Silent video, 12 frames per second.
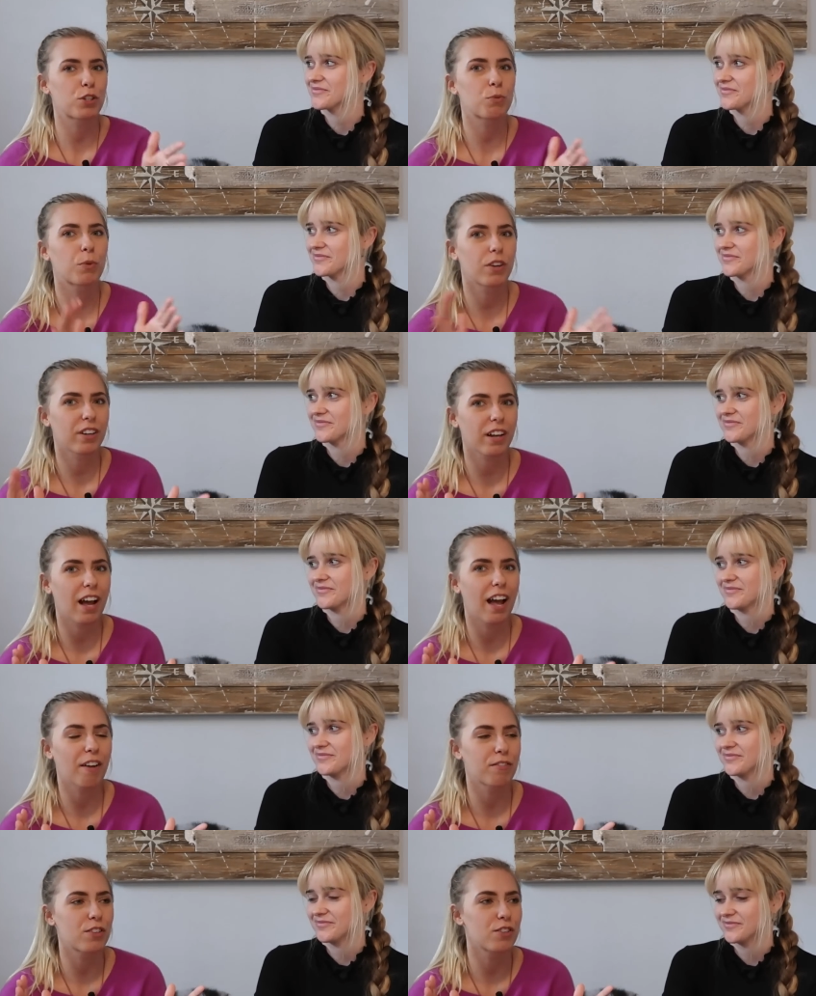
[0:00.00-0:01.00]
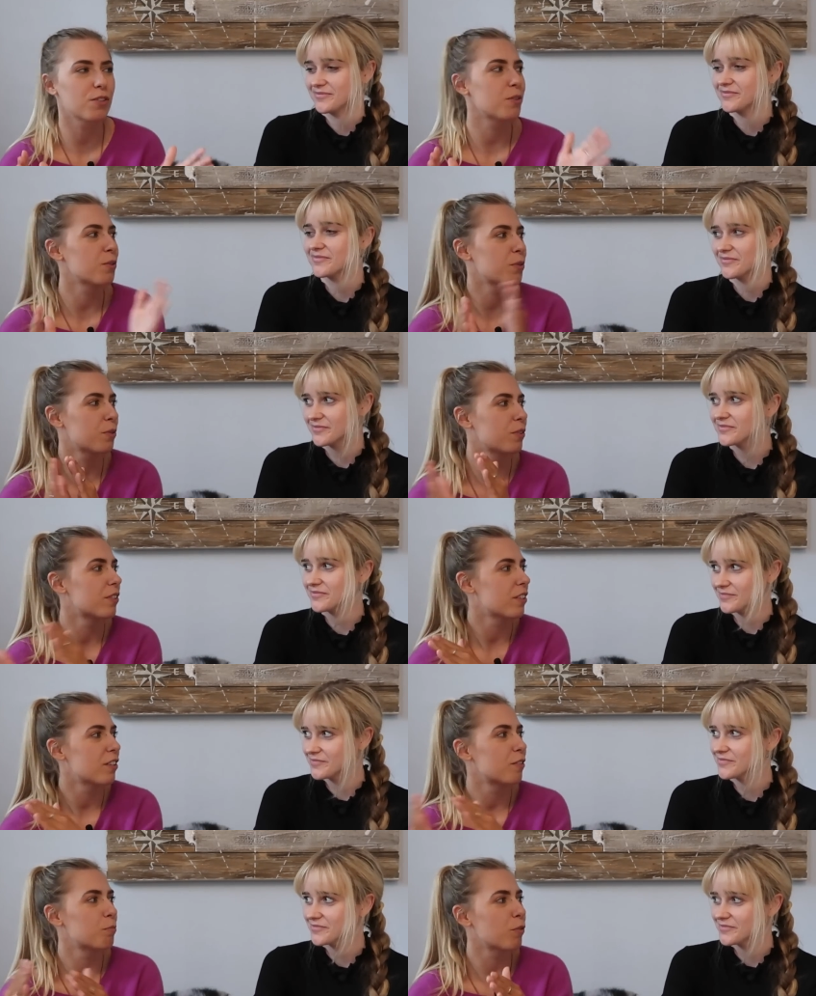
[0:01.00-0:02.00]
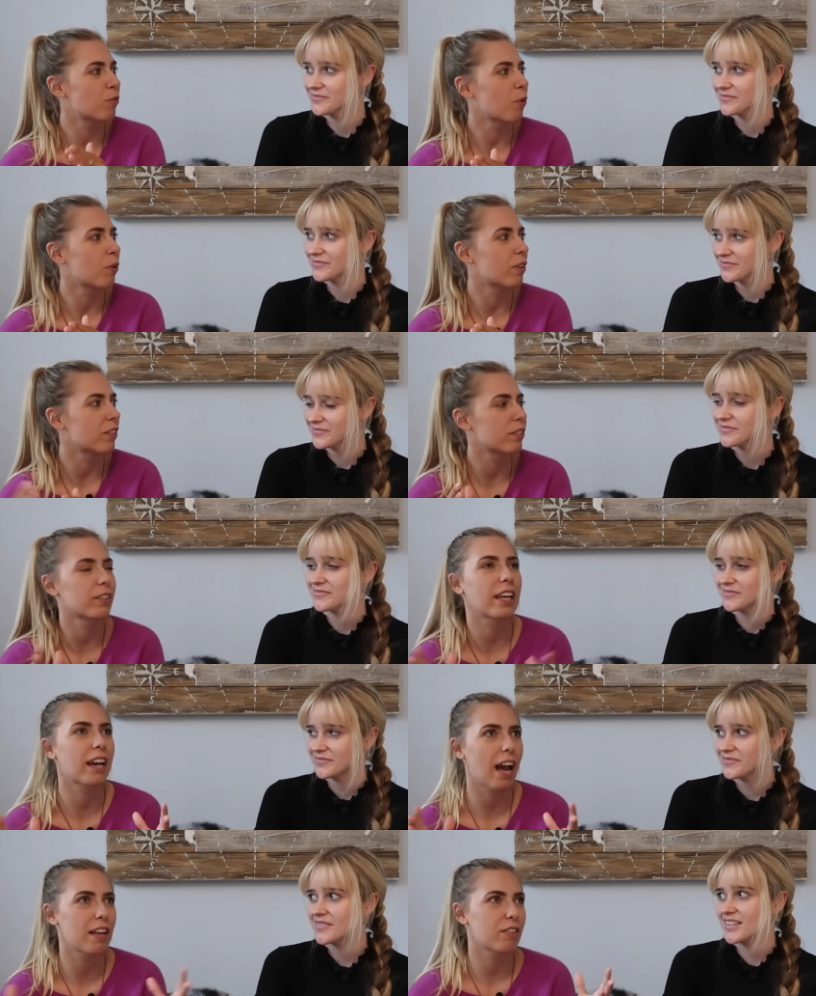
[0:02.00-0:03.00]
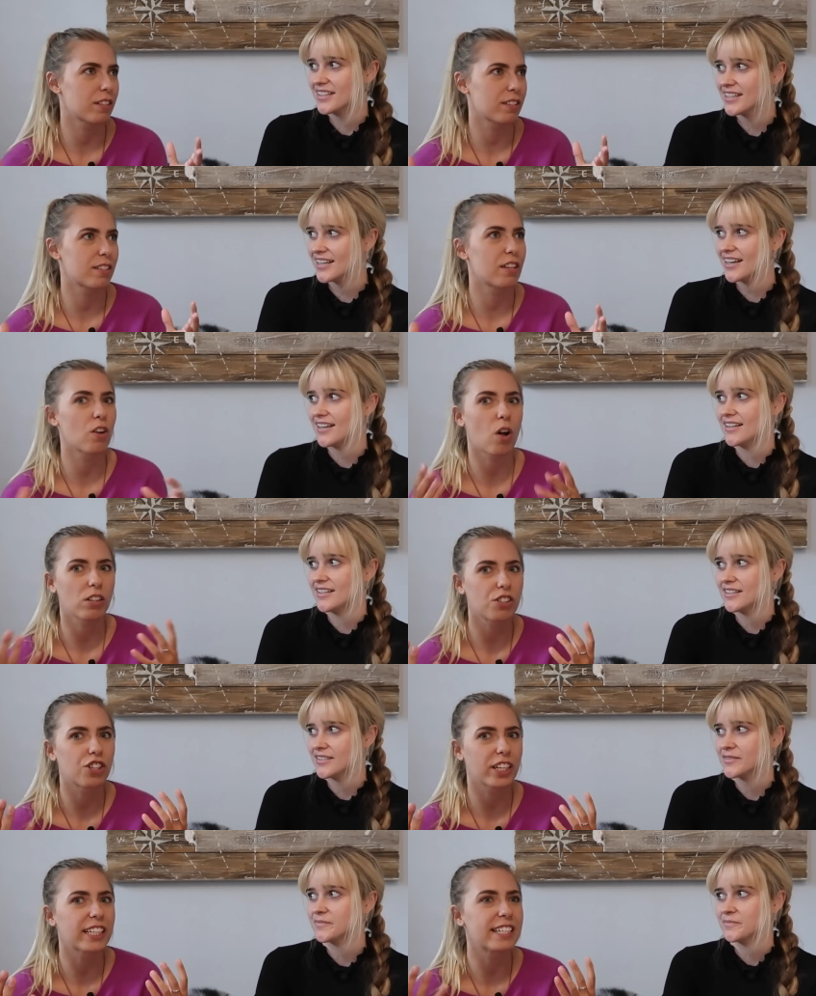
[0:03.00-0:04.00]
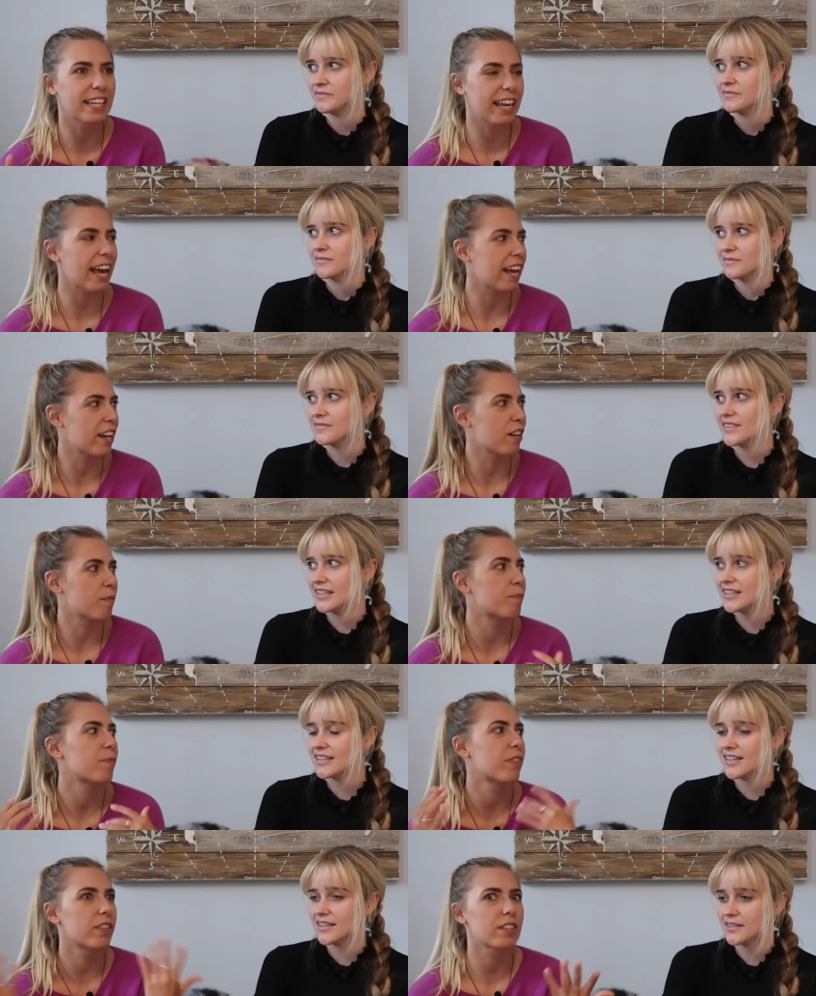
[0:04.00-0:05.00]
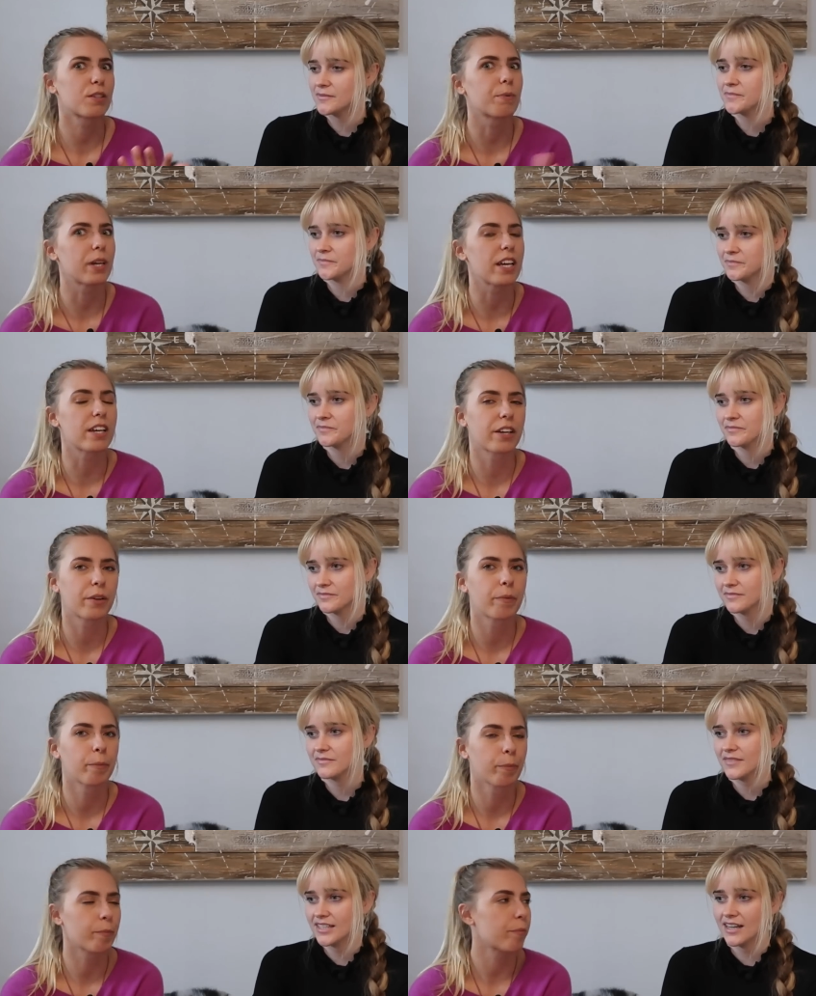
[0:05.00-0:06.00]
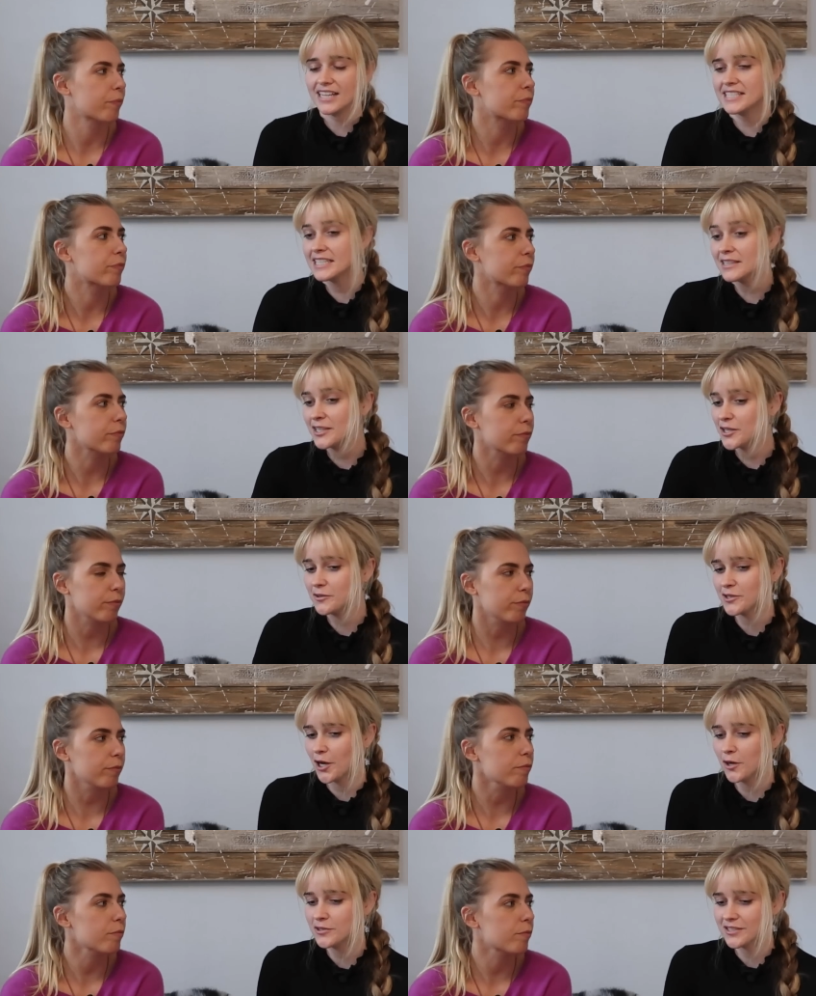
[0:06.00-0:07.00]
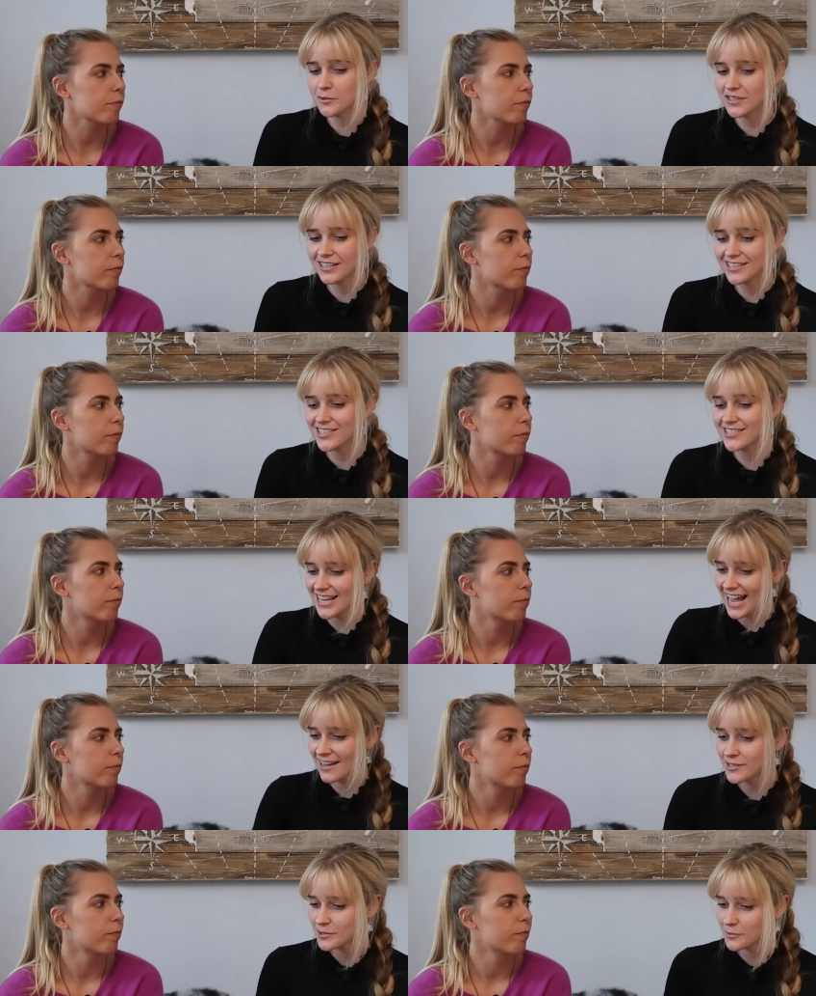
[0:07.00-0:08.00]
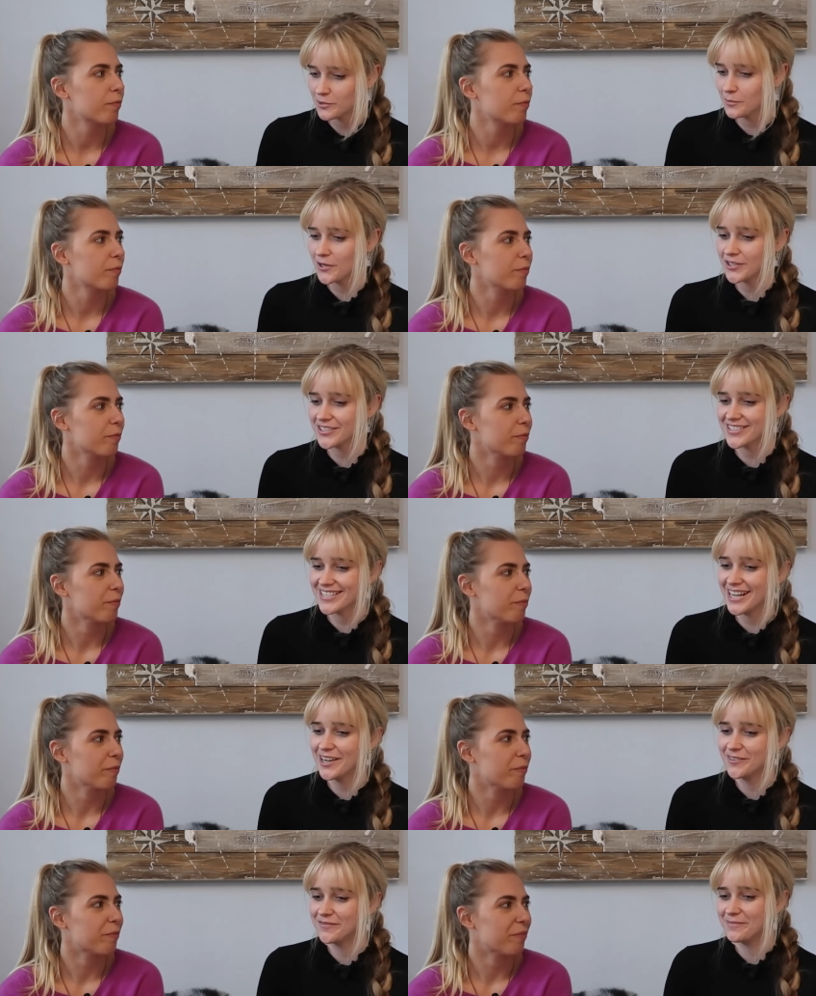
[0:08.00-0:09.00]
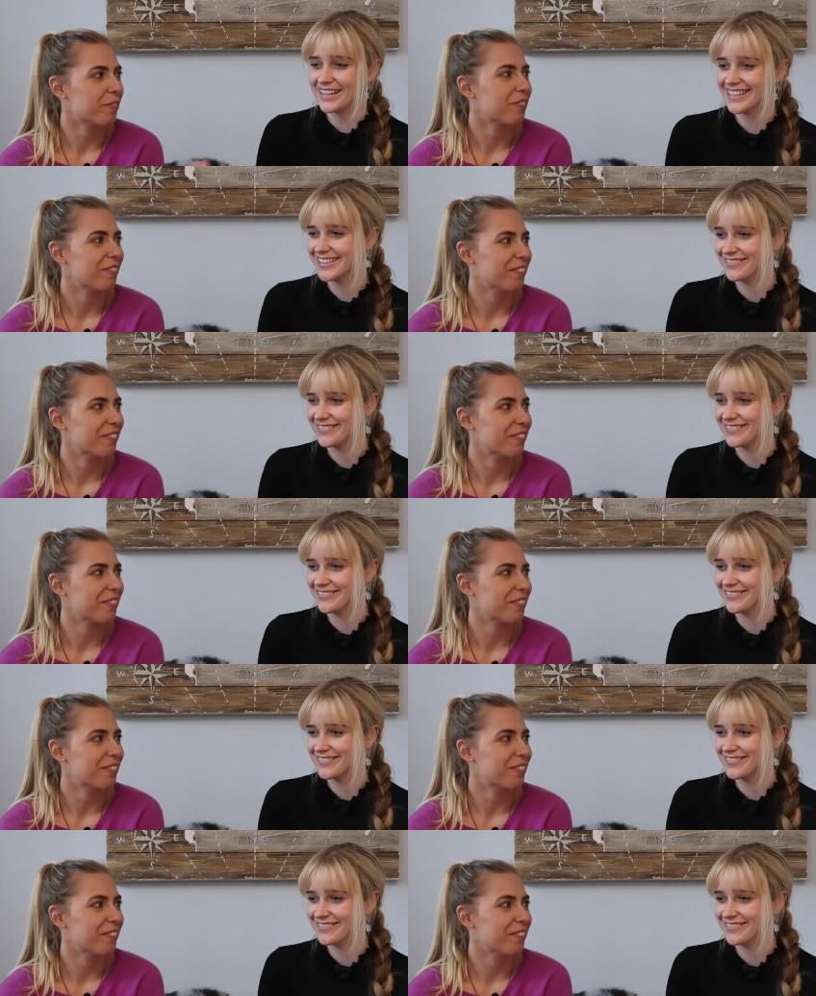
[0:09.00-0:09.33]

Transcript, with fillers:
Speaker 1: much work I have to do before, or like, I, this is yeah. the knowledge I need to gain yeah. this week.
Speaker 2: Yeah, ideally you'd go to all the lectures and do all the work yourself, but